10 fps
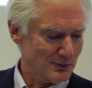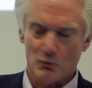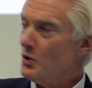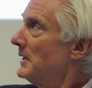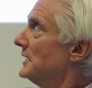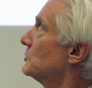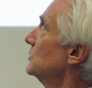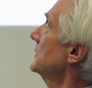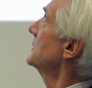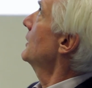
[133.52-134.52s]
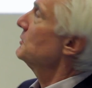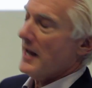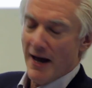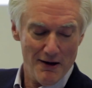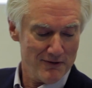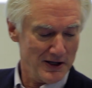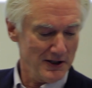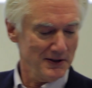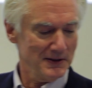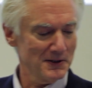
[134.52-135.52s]
robots really don't have
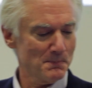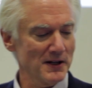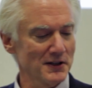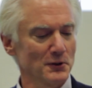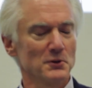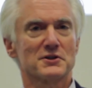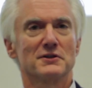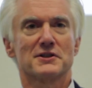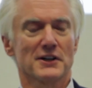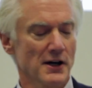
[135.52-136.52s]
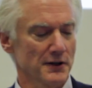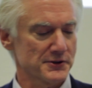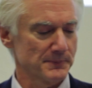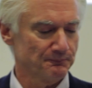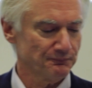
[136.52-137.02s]
any independent goals and desires.